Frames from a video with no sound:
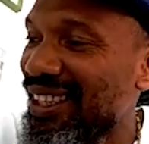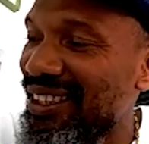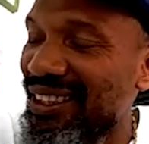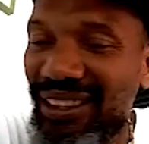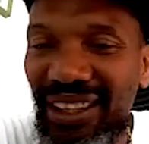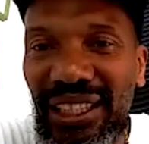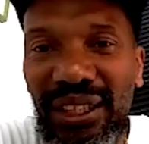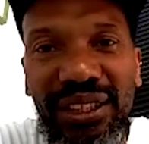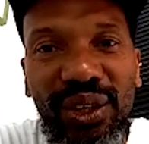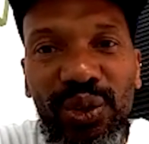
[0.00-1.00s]
London is
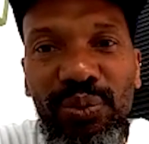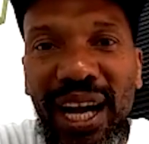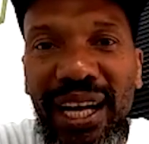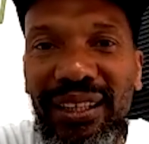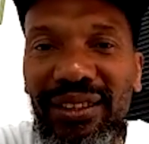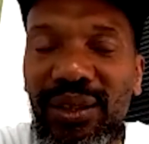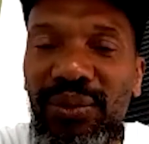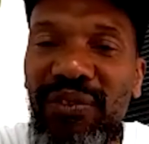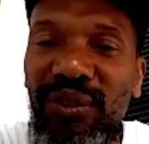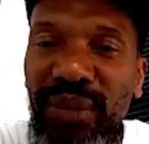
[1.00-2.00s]
close by, so we
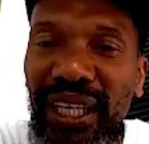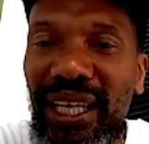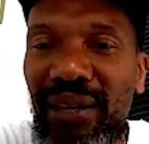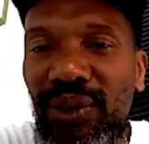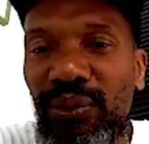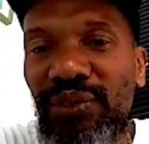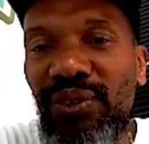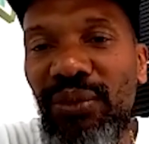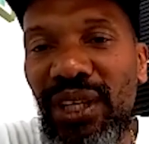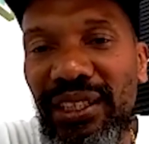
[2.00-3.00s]
have a big influence
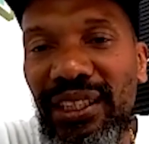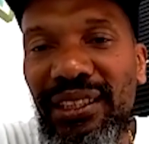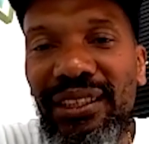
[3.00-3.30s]
from London.